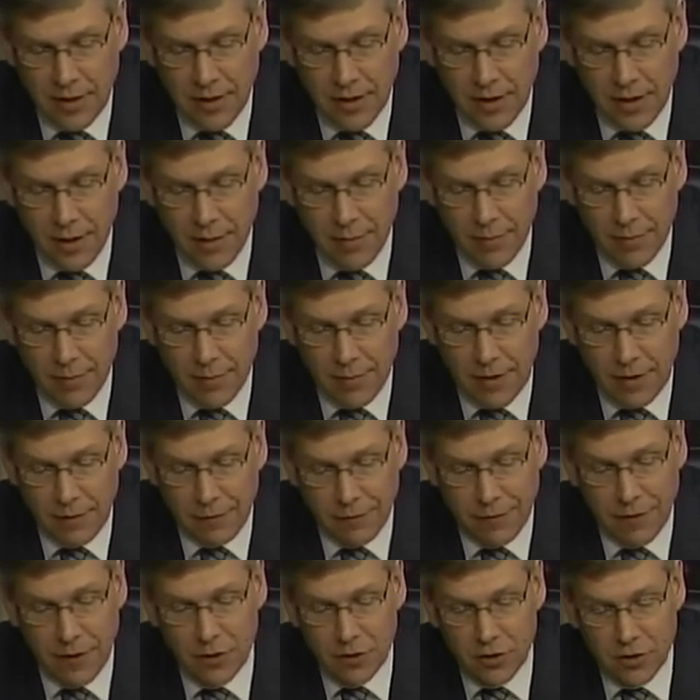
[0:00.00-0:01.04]
um, it
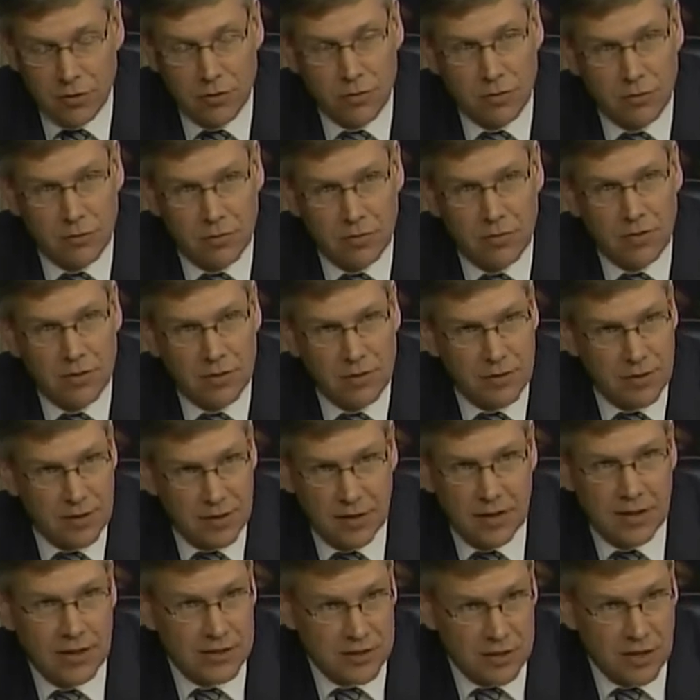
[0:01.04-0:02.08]
fell to
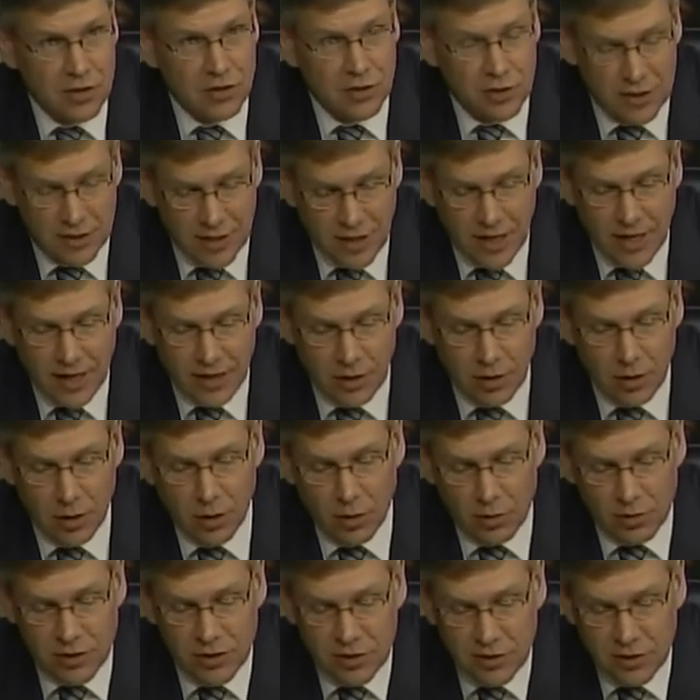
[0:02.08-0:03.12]
essentially tying a
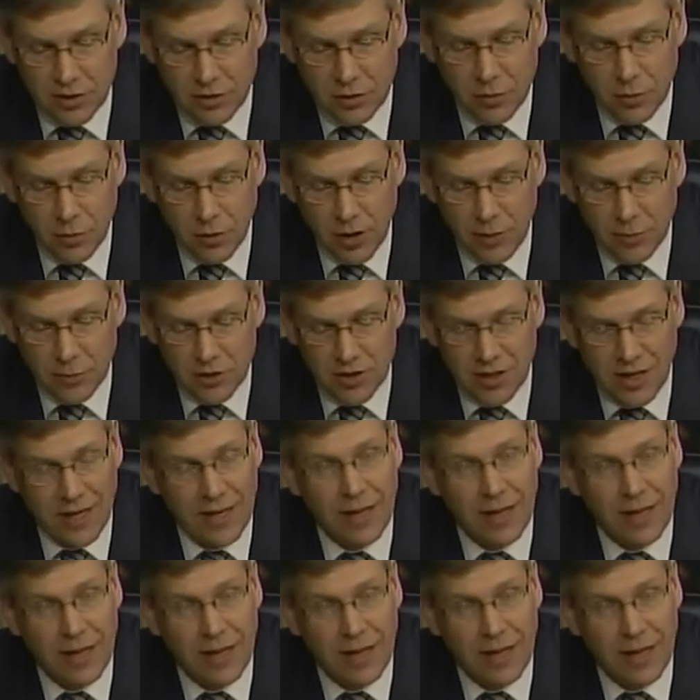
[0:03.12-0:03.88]
low, 62.8%. Right.